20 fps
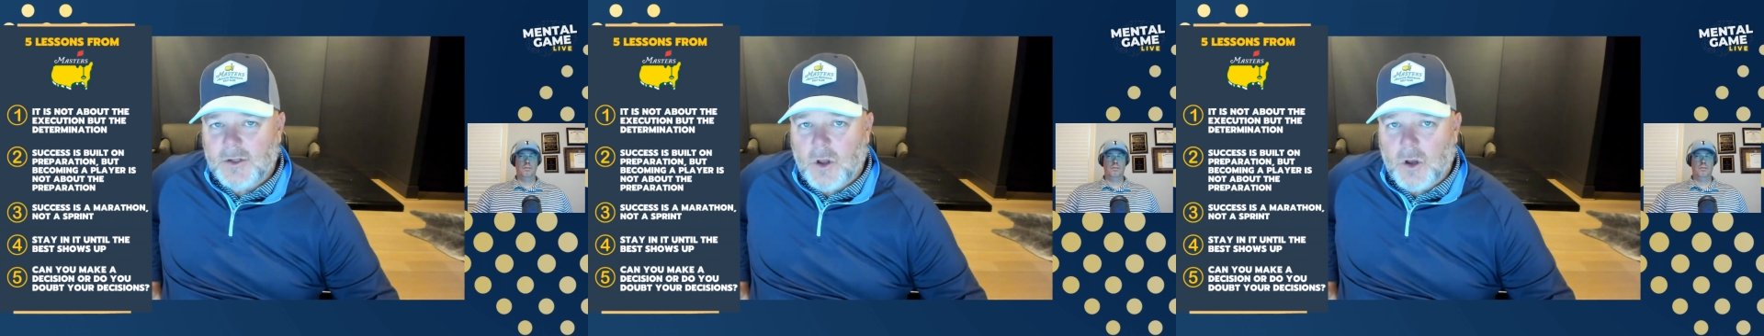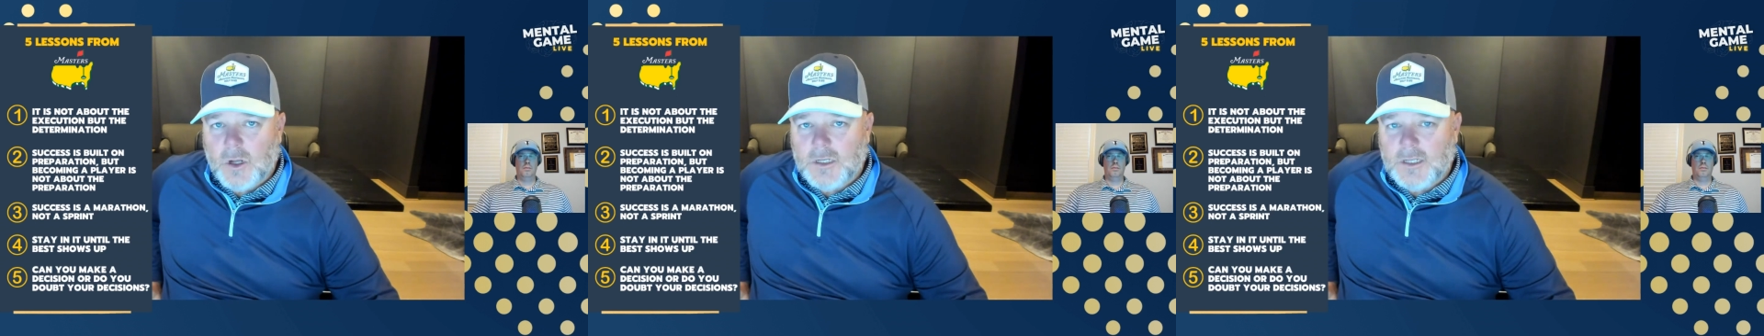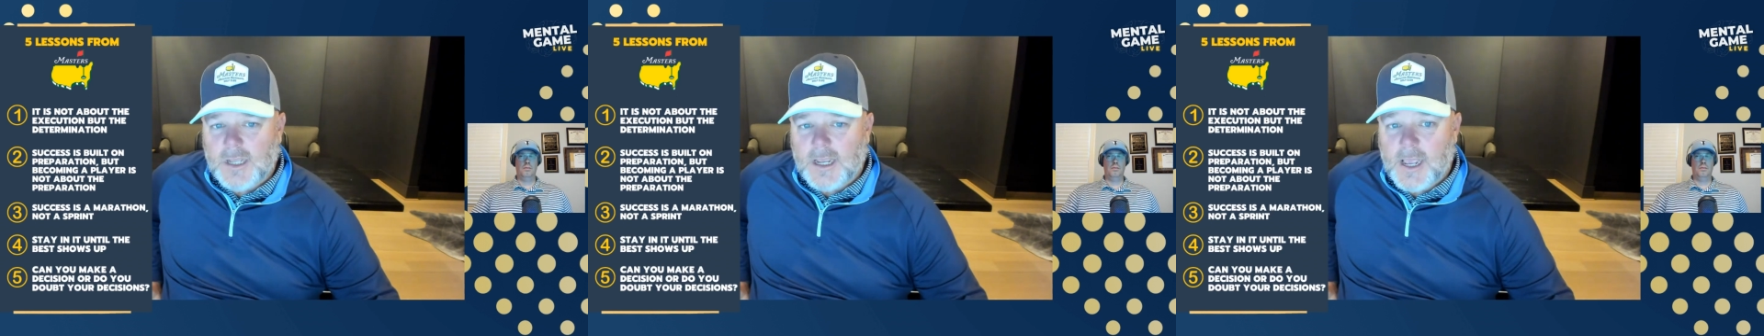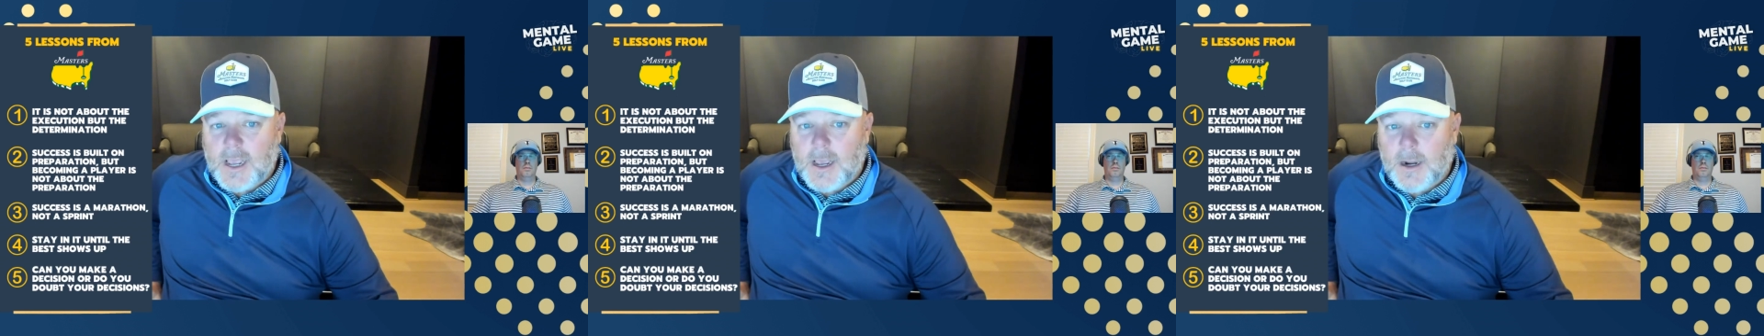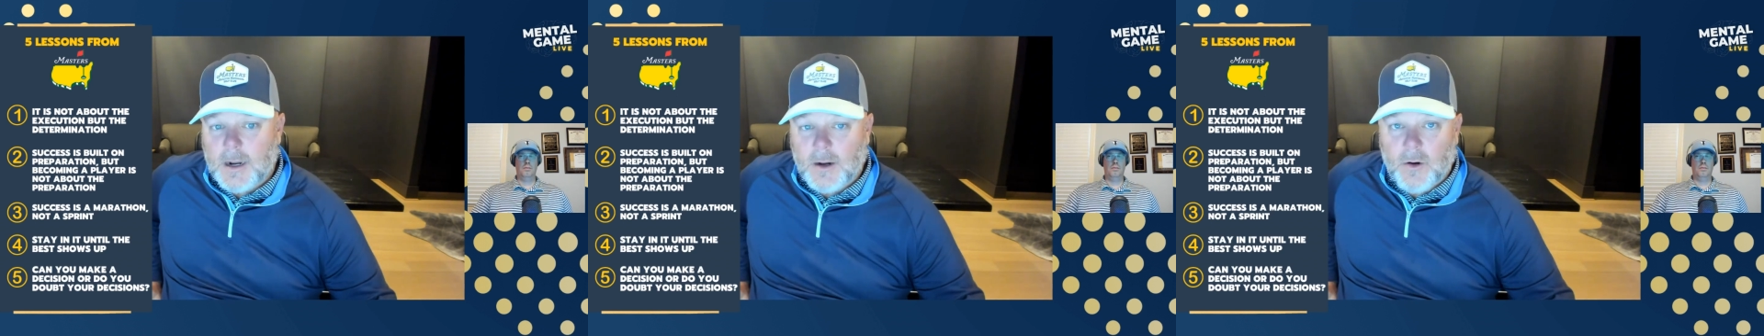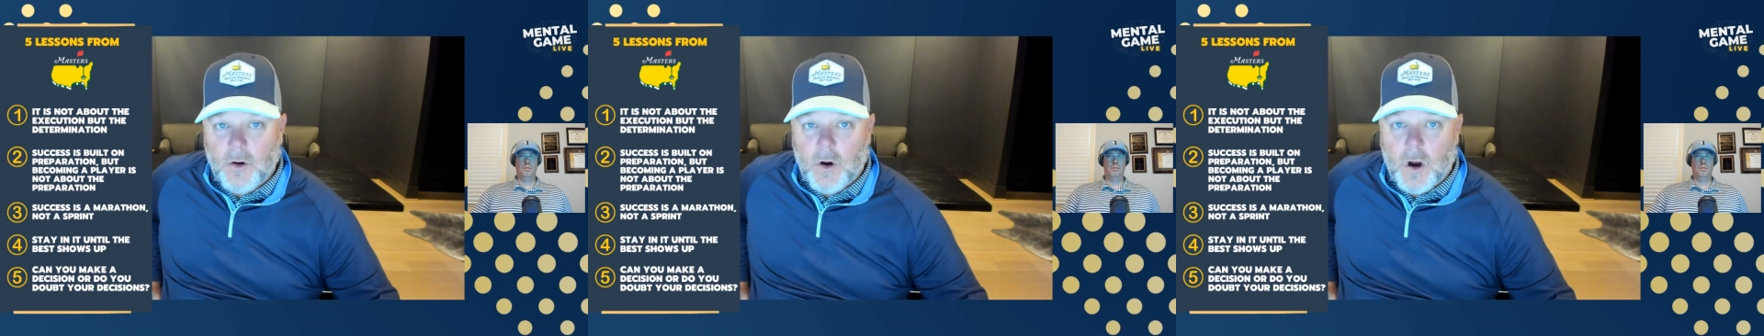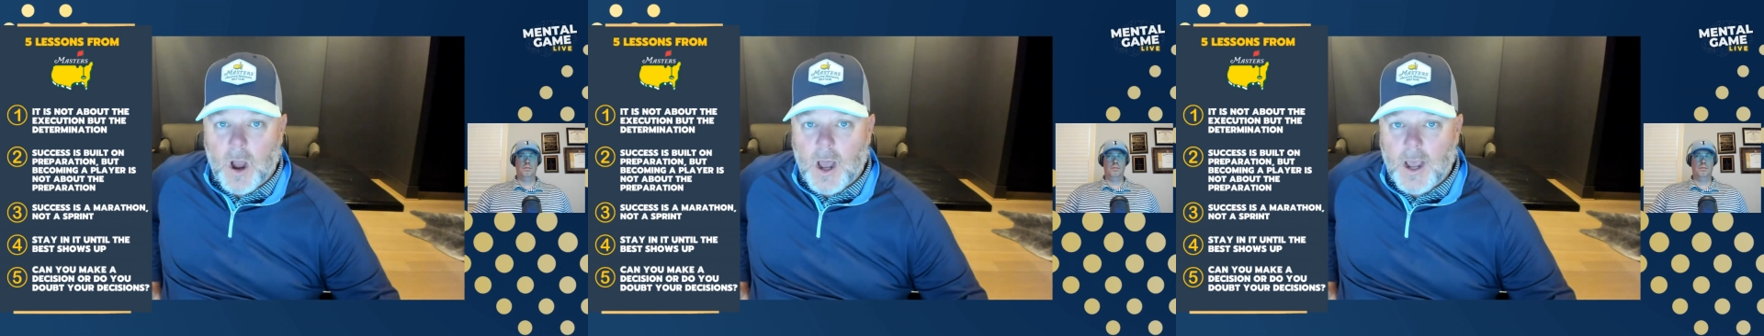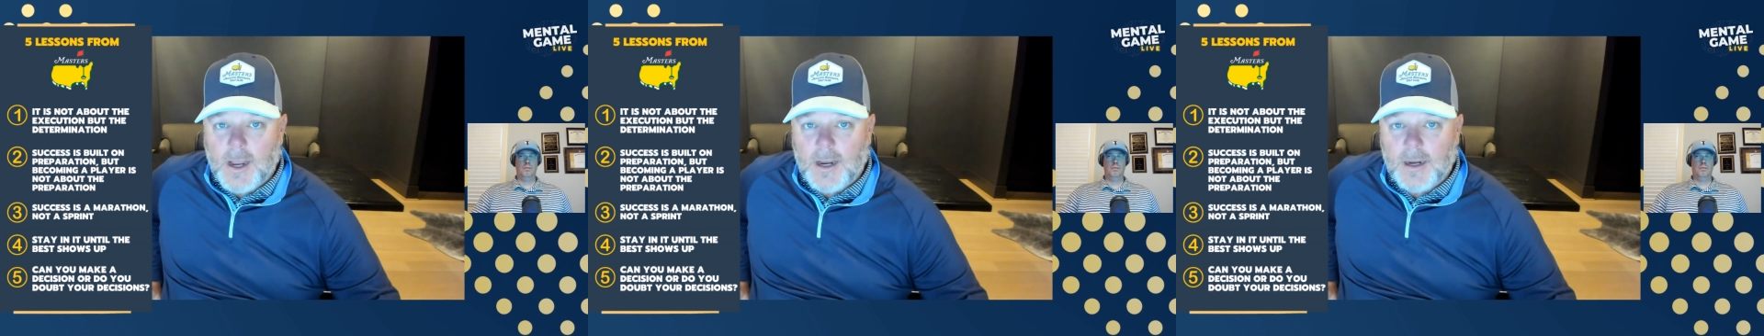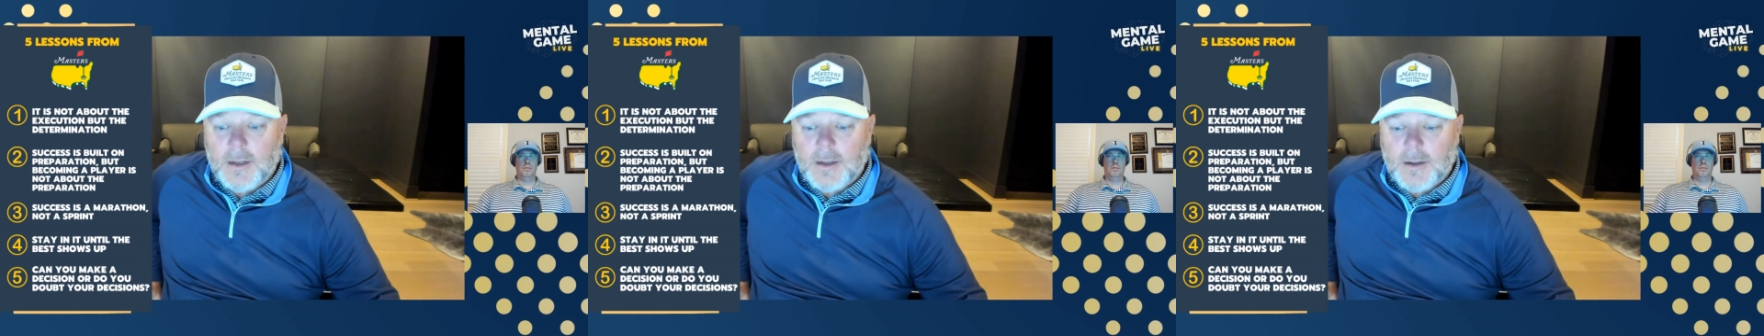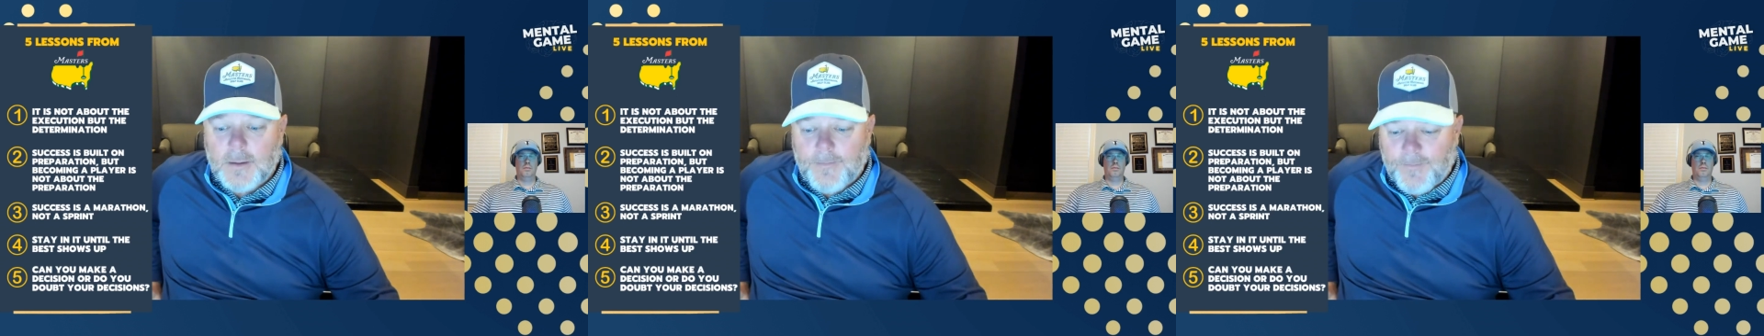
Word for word: long as they can and grind.